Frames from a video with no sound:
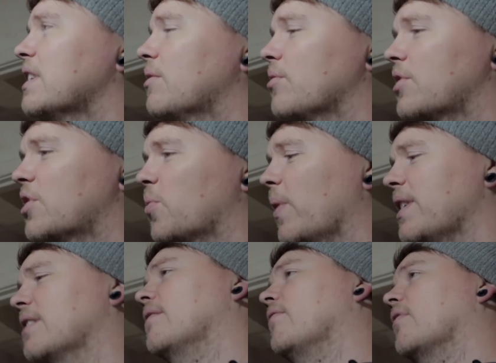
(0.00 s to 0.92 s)
it'll just
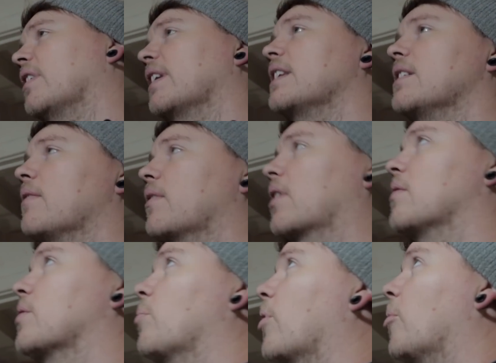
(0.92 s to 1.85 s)
twist and then the lid never
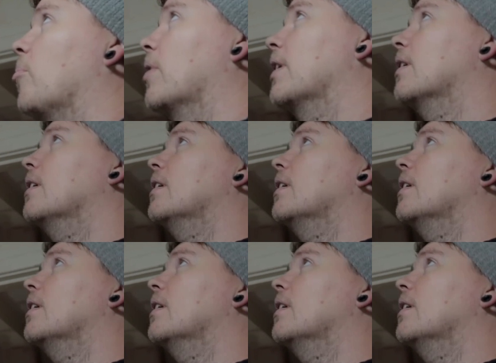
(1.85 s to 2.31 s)
goes on properly.